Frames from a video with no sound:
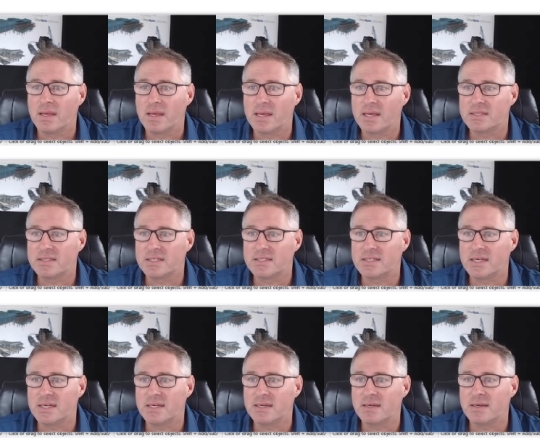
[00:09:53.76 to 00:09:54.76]

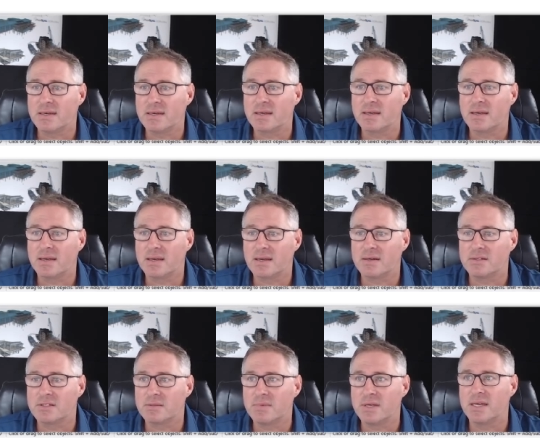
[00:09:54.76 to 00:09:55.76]
Existing. Go
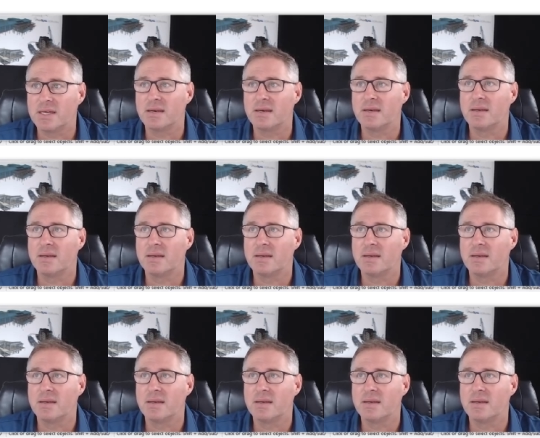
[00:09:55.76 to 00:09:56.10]
submit.